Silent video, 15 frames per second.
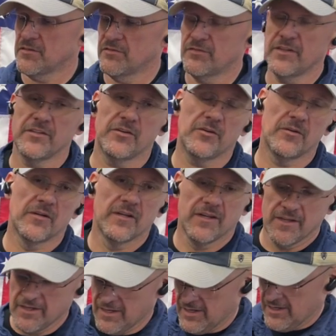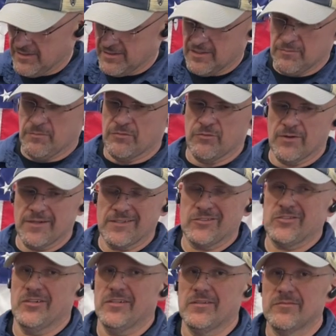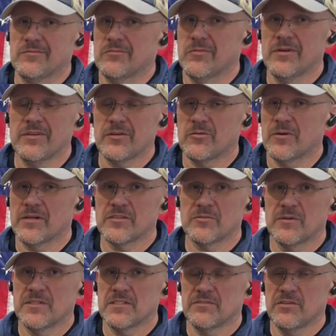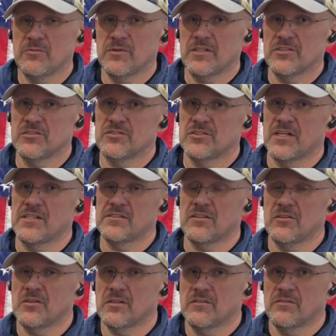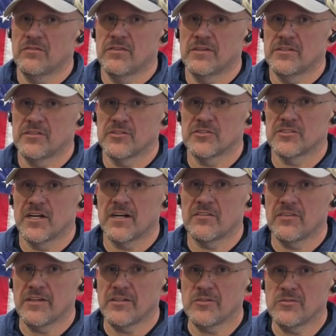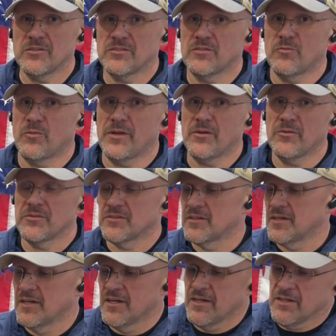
a Defender, and before I get started, one of the quickest ways if you want to just change the look of your stock vehicle is the wheels.